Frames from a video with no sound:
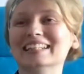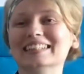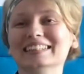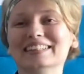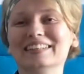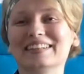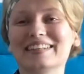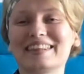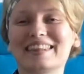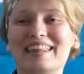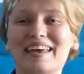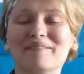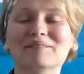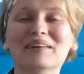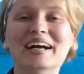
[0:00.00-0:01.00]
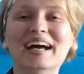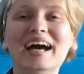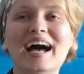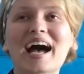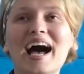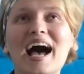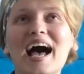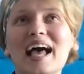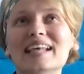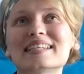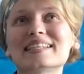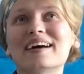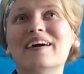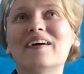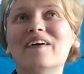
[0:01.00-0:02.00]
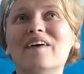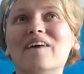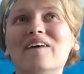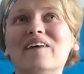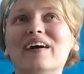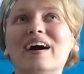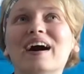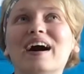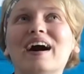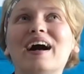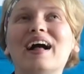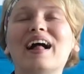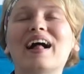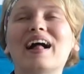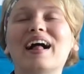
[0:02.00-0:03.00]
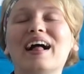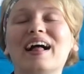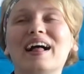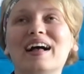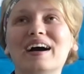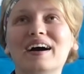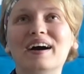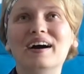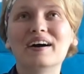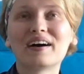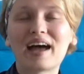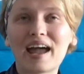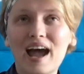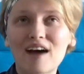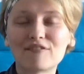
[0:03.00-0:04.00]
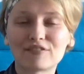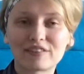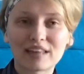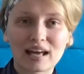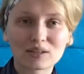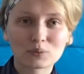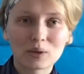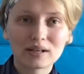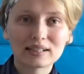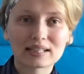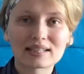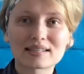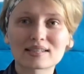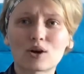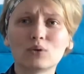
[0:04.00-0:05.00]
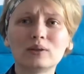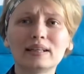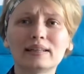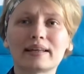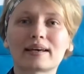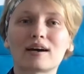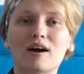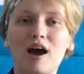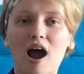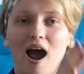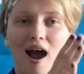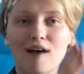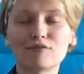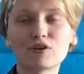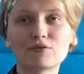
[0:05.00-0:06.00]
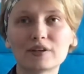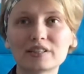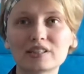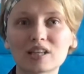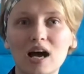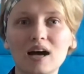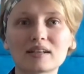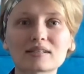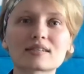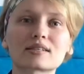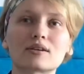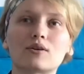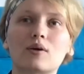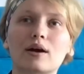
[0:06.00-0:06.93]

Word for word: to the theme so I have that one it's only like half of it done so I